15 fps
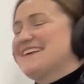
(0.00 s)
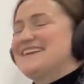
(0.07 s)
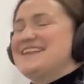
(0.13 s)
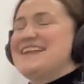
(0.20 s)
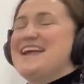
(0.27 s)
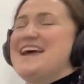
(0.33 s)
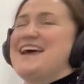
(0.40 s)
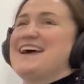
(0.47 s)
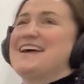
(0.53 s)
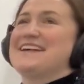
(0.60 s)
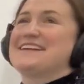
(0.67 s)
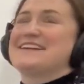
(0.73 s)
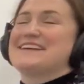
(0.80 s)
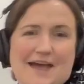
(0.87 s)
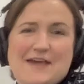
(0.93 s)
Yeah,
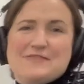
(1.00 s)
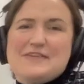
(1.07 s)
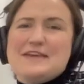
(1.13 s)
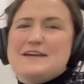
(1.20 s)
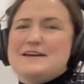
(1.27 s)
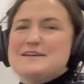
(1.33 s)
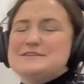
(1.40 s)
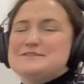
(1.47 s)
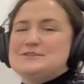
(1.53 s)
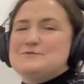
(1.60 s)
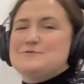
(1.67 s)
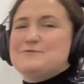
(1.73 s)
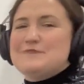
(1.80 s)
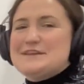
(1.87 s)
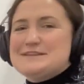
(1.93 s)
I think until
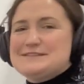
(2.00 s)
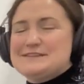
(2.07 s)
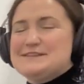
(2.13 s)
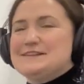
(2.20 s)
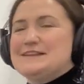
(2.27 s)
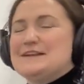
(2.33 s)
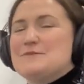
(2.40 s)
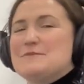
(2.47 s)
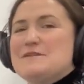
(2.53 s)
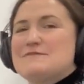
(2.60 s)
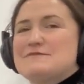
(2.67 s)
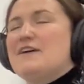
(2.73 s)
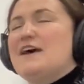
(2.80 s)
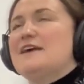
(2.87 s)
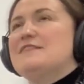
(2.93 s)
recently, we've
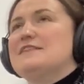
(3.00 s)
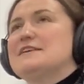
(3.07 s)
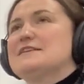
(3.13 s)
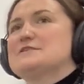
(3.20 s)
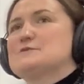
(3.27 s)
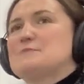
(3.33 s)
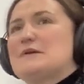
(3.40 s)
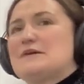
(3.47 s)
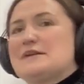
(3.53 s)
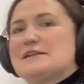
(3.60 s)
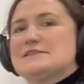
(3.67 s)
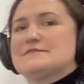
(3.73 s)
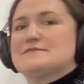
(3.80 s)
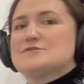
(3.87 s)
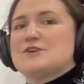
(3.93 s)
had the
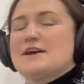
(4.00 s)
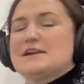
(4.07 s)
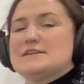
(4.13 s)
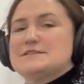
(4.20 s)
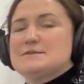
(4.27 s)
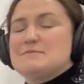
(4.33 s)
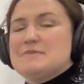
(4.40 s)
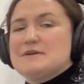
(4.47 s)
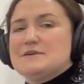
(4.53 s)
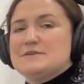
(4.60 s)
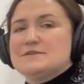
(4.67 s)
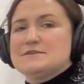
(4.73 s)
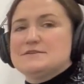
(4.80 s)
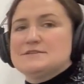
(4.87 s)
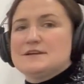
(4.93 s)
experience of trying to
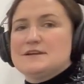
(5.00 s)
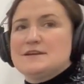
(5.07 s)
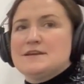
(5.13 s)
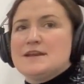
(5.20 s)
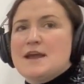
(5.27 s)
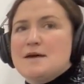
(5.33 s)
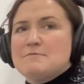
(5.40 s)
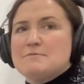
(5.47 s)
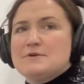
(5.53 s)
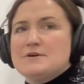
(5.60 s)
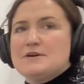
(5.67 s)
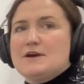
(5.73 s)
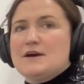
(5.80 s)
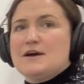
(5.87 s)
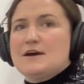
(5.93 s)
build a number
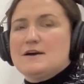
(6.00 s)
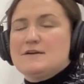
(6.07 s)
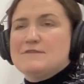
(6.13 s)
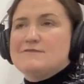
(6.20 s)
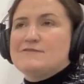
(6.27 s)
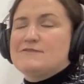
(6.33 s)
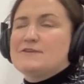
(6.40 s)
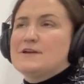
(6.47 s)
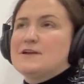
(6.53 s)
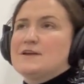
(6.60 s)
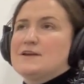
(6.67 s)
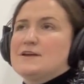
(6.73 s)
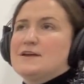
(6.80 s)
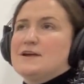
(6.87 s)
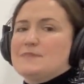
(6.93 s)
of
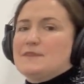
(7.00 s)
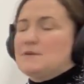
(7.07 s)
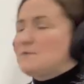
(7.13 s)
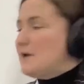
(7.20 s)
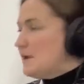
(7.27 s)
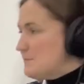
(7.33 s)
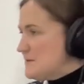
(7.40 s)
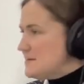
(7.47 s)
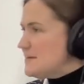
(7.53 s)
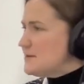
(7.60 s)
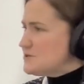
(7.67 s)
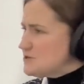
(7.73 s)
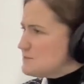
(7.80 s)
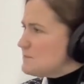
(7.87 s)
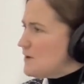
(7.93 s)

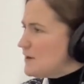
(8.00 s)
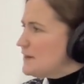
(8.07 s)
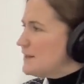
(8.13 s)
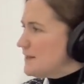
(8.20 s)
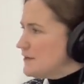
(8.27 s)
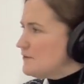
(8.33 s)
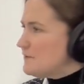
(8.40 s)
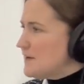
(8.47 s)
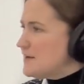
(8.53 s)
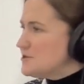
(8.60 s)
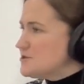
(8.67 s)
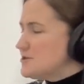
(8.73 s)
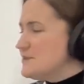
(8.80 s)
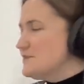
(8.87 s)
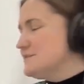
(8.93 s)
recommendation model
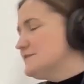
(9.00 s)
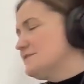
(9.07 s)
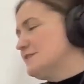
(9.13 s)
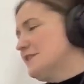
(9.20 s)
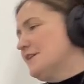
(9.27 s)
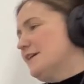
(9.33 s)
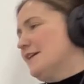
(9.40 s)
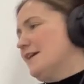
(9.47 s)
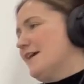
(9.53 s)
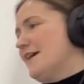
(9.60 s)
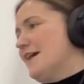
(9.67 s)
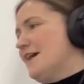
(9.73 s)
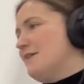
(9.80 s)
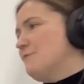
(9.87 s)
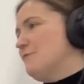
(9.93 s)
iterations
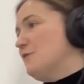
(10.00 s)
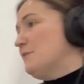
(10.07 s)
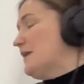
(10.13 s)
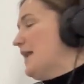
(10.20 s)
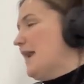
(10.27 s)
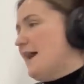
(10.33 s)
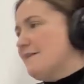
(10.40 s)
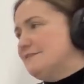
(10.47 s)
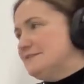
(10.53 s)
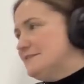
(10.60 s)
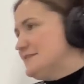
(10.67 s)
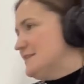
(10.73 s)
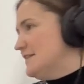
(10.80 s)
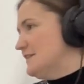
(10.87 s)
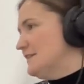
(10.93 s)
where we haven't
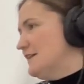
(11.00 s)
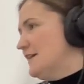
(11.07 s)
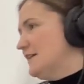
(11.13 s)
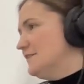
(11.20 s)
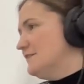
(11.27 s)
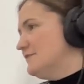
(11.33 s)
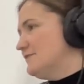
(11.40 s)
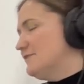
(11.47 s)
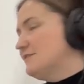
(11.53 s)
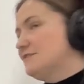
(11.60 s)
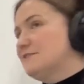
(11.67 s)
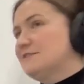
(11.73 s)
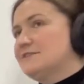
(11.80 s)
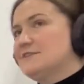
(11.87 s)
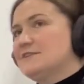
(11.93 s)
seen a lot of
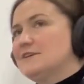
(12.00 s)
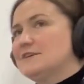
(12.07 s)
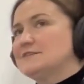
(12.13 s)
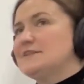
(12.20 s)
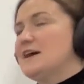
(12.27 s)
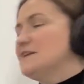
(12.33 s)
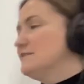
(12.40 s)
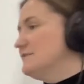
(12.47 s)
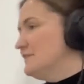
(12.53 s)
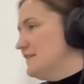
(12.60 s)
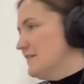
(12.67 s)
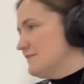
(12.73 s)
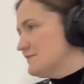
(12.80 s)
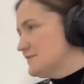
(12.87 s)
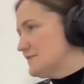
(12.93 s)

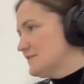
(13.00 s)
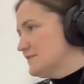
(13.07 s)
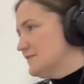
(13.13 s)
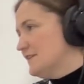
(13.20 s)
lift.